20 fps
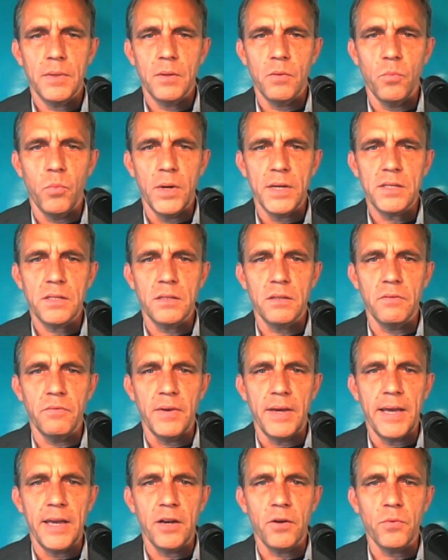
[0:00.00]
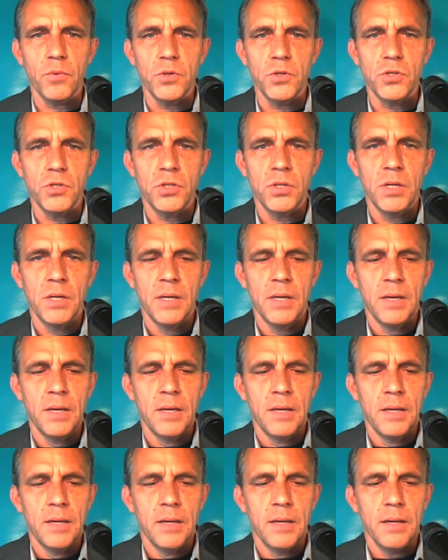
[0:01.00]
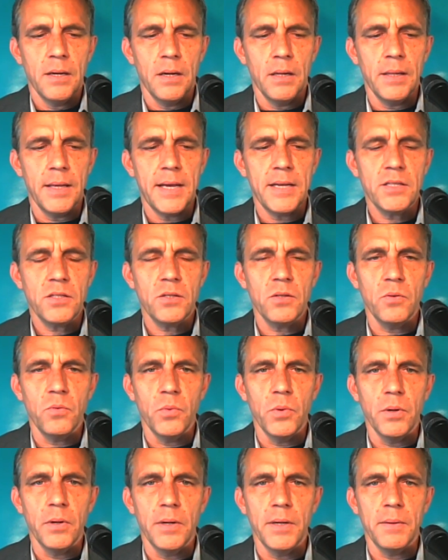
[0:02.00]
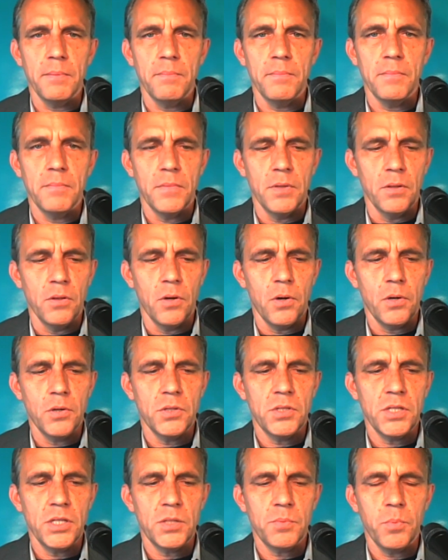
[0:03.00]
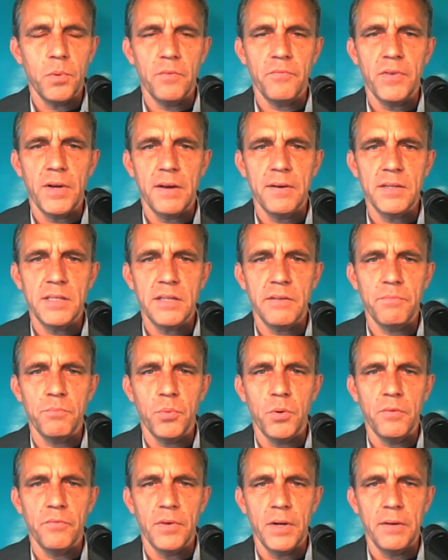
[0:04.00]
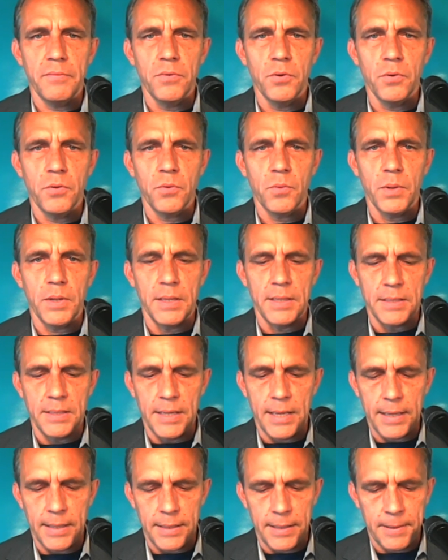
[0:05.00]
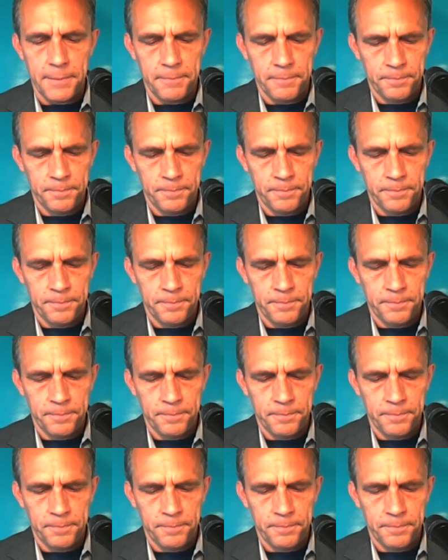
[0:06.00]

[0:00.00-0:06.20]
west of Anchorage, Alaska, where a large 6.5 to 7.5 earthquake is likely.